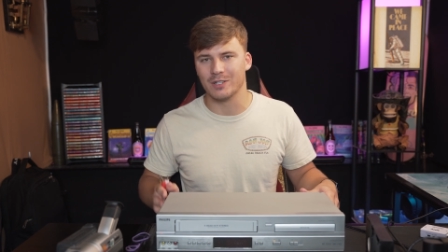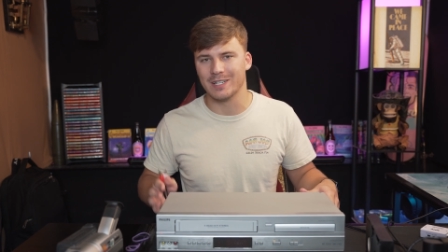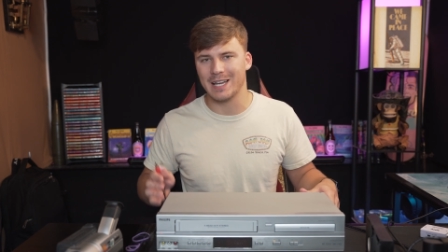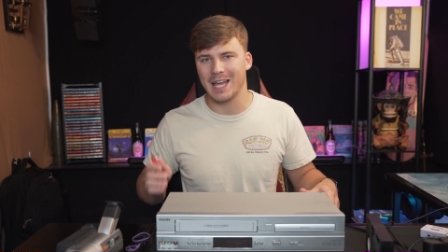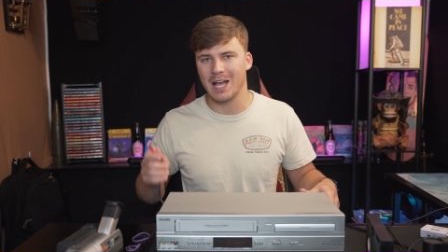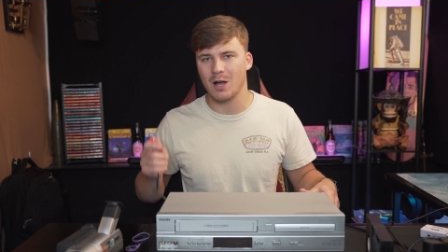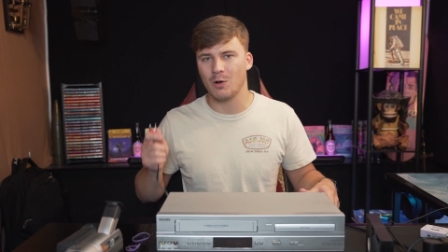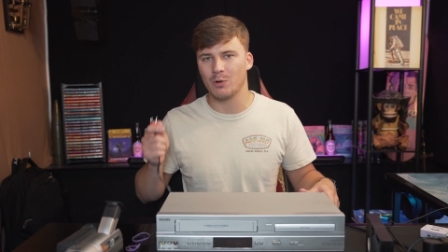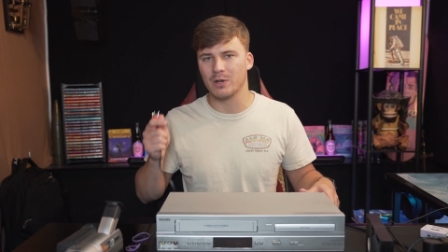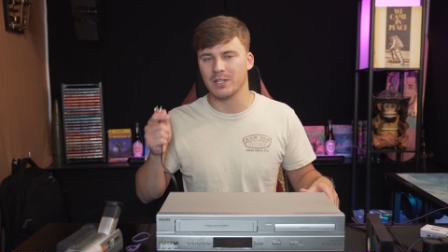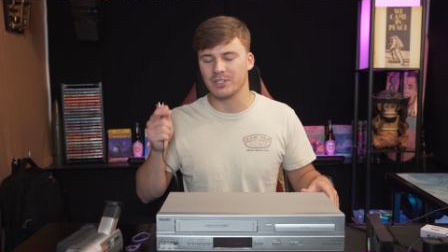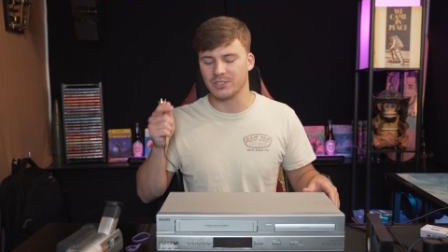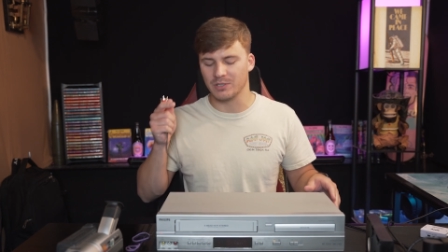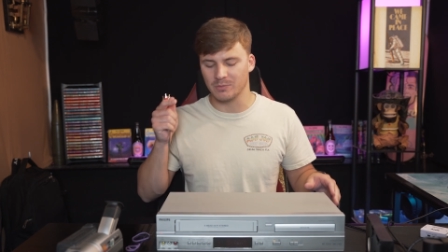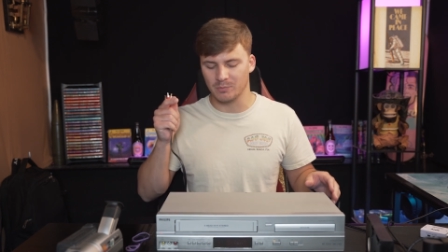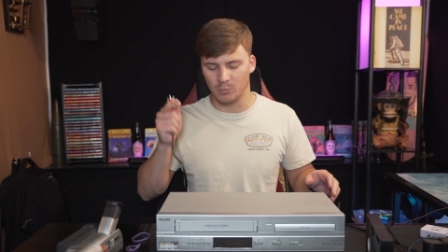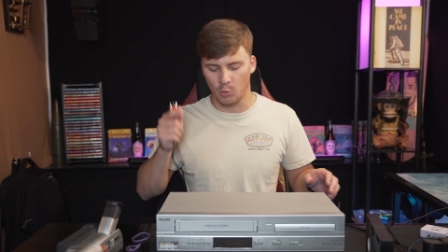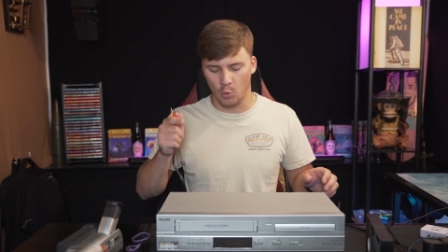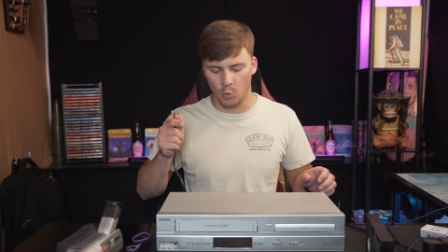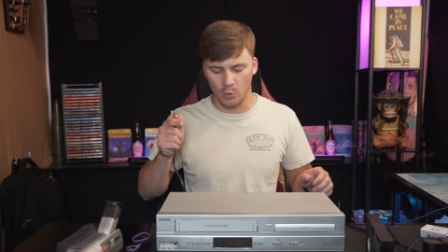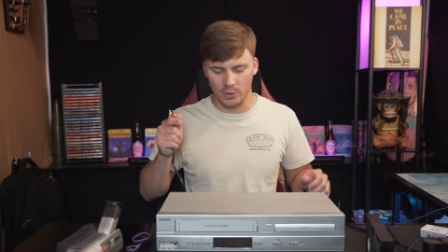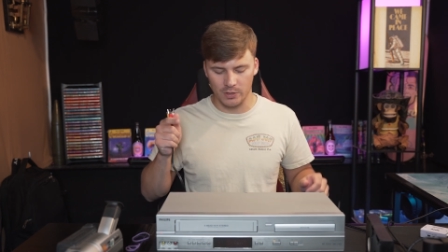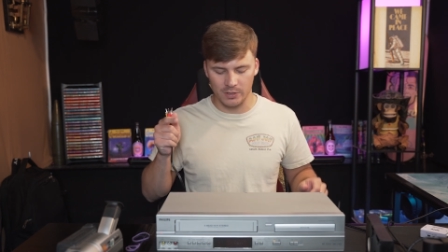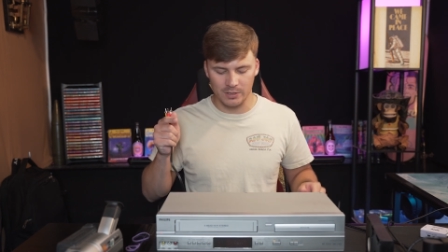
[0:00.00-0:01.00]
Now, it's
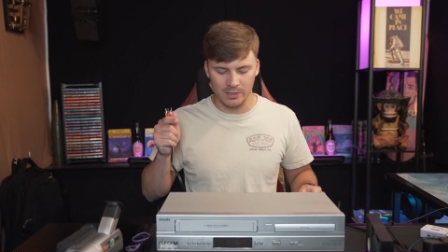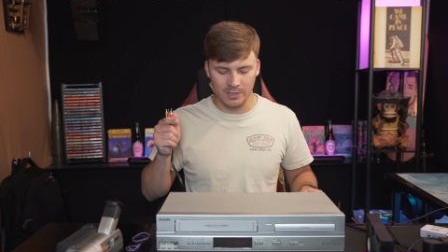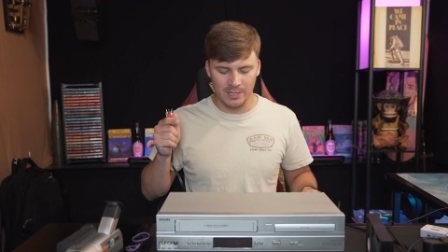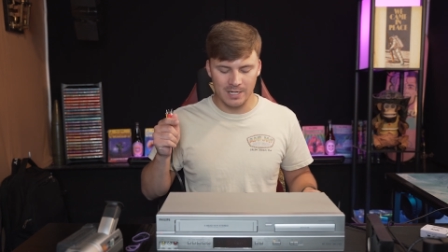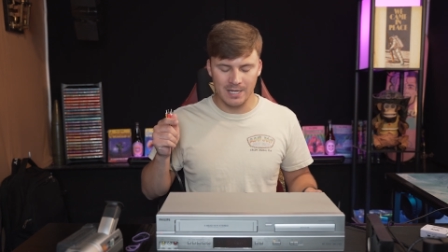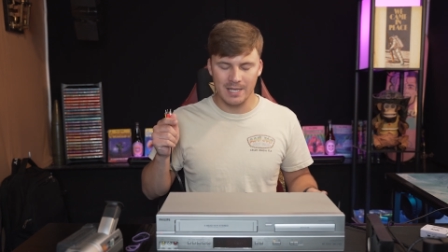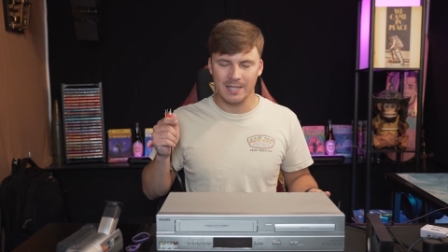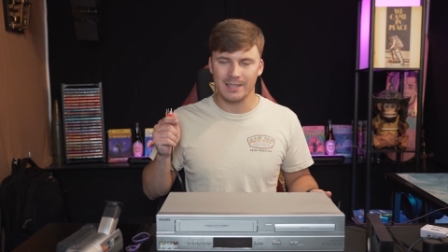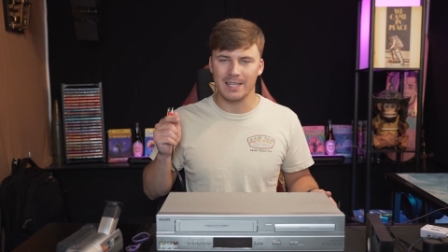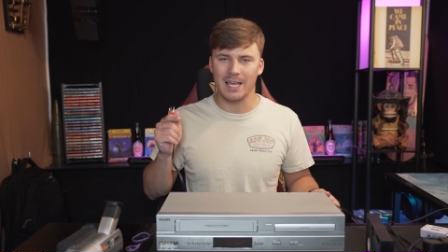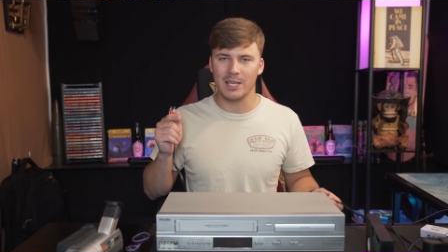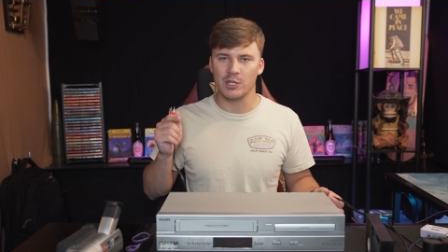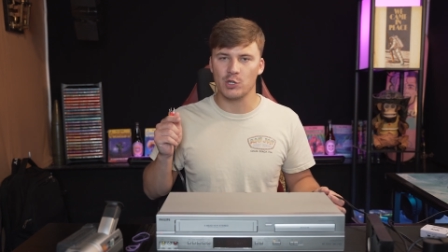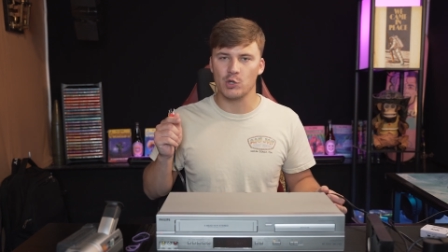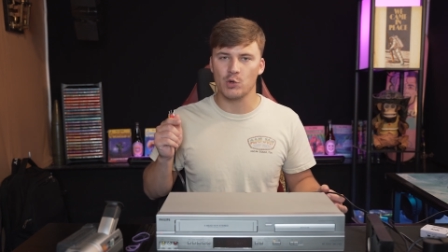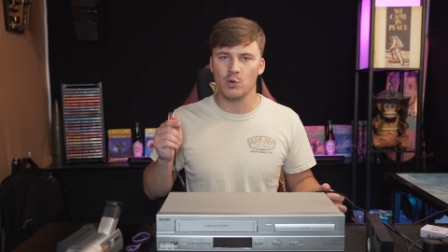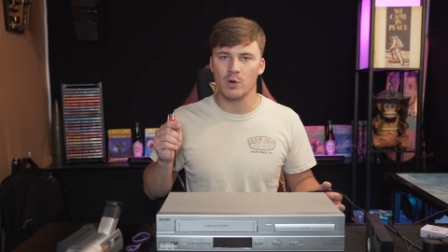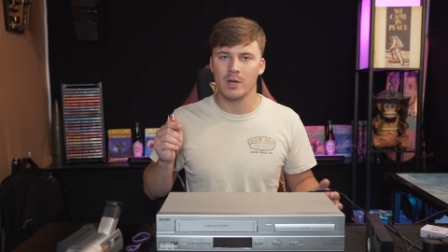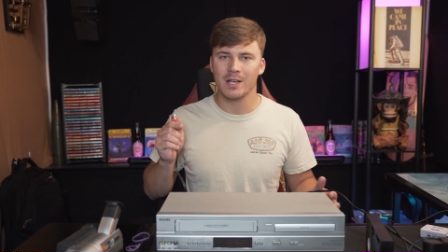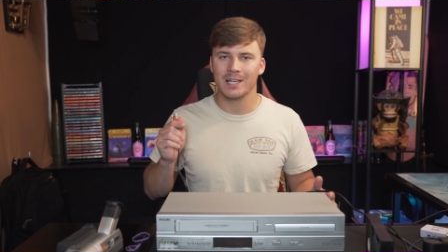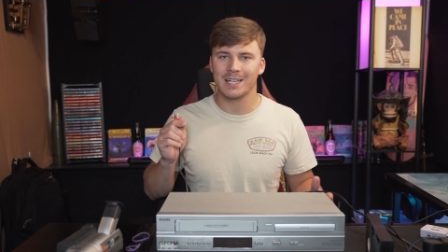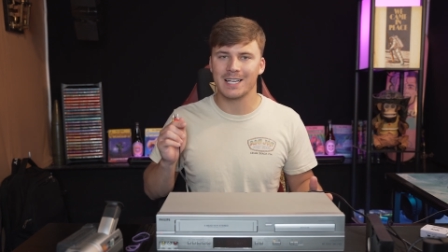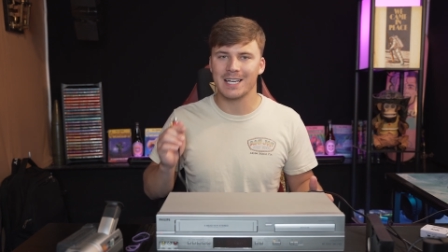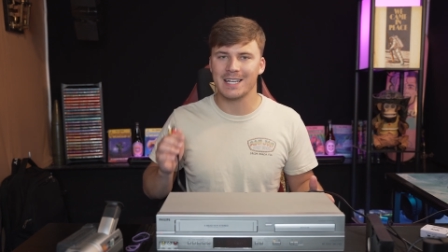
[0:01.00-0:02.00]
important that
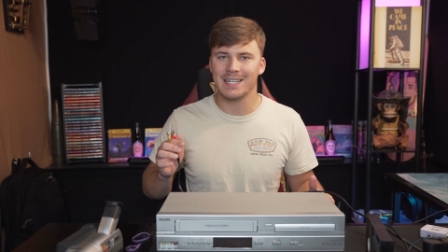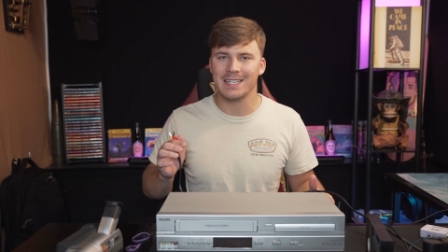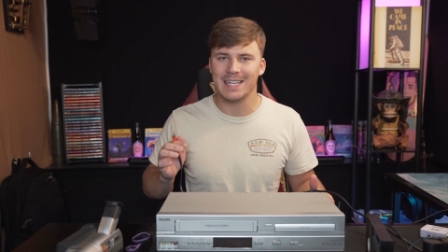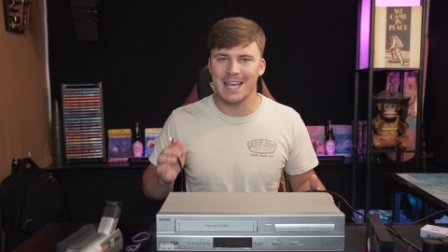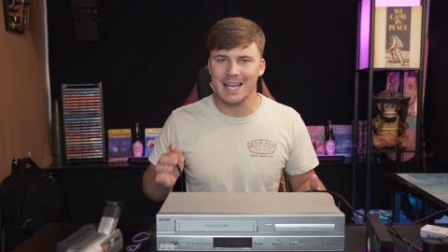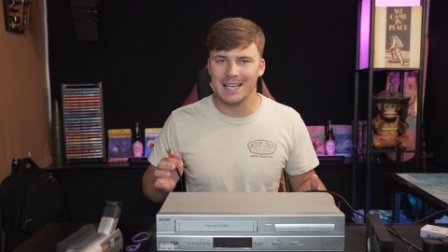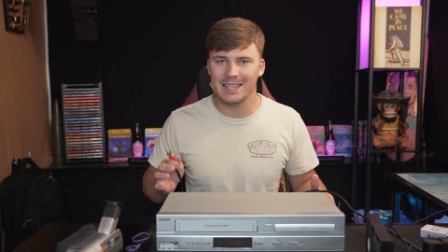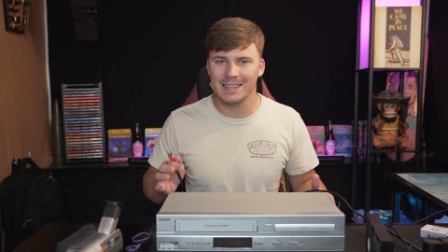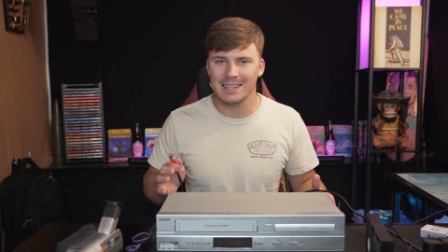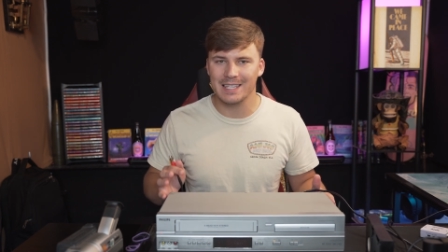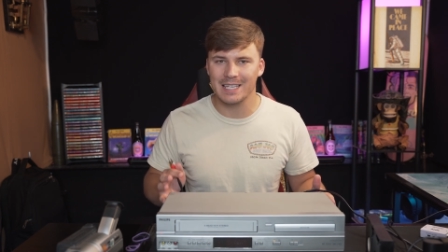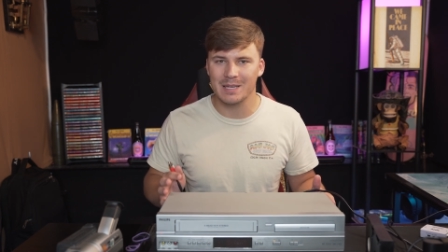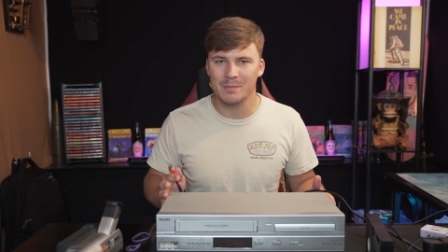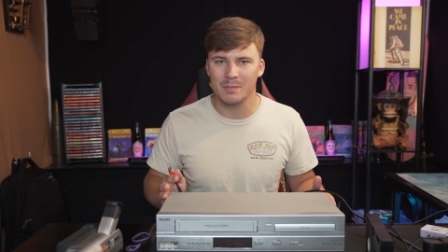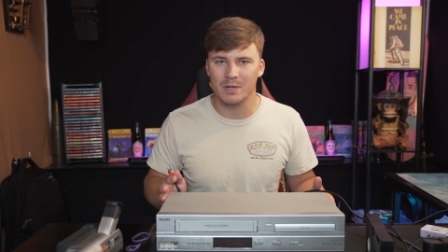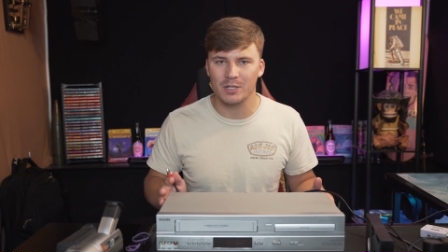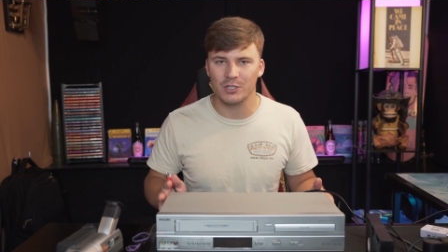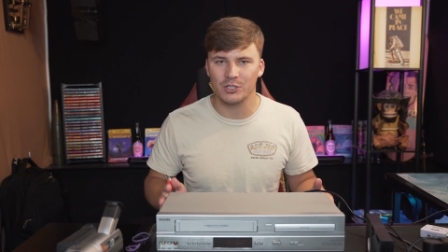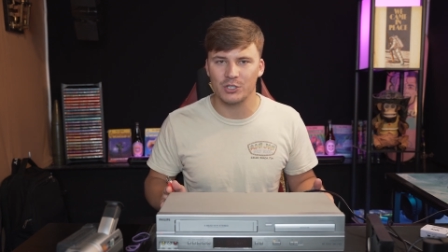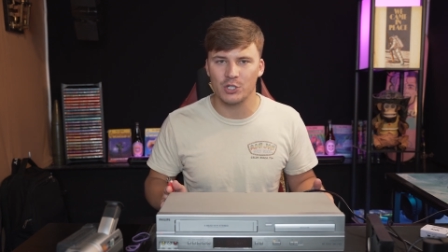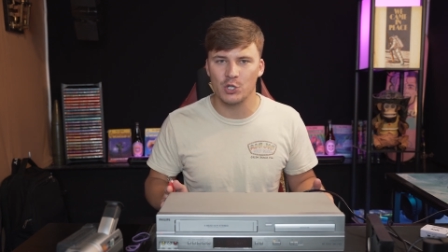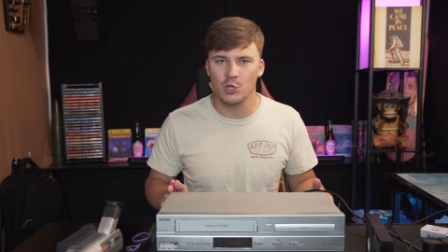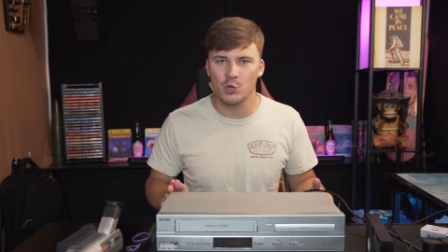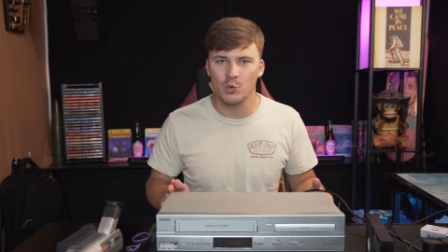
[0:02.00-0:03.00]
you connect them
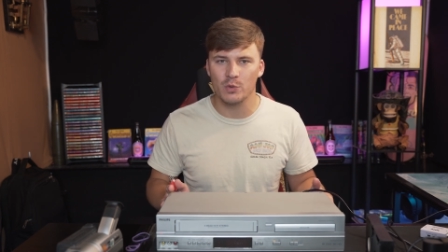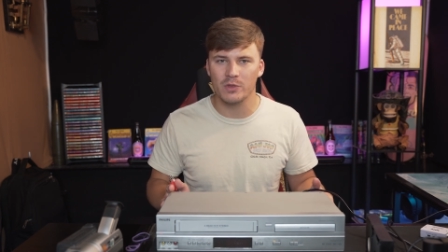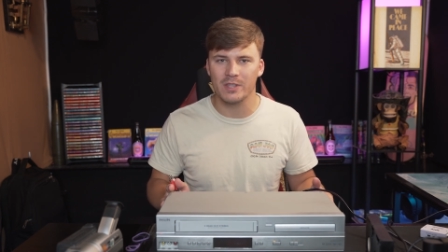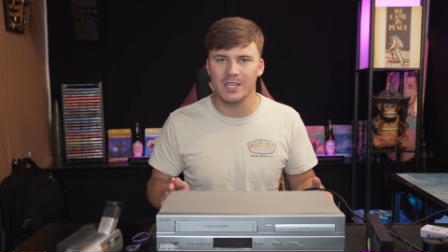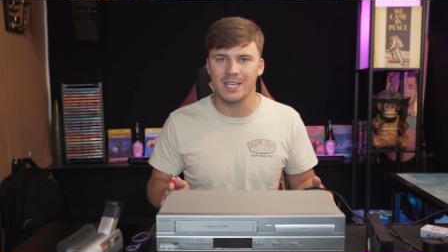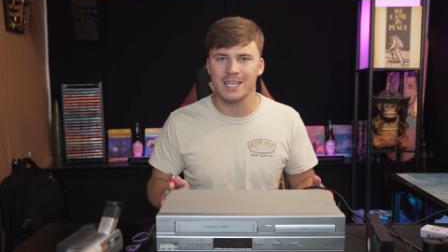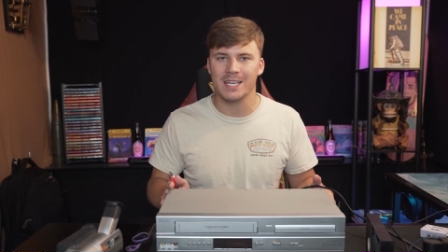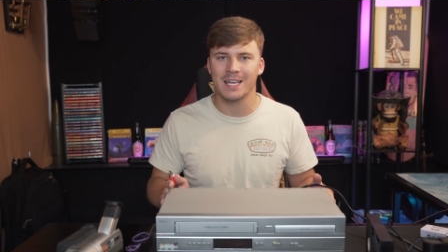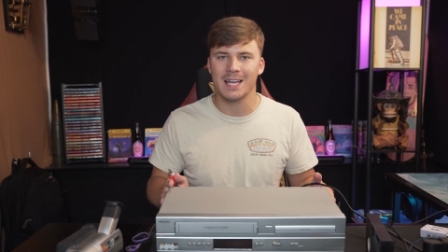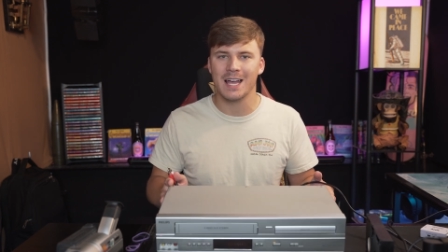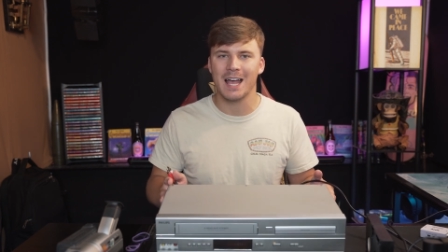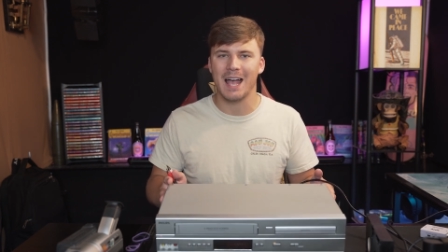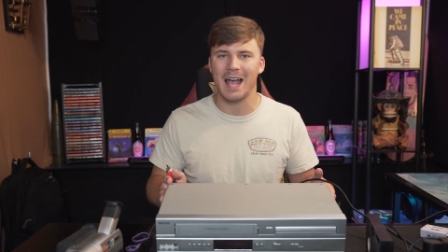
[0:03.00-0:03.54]
to the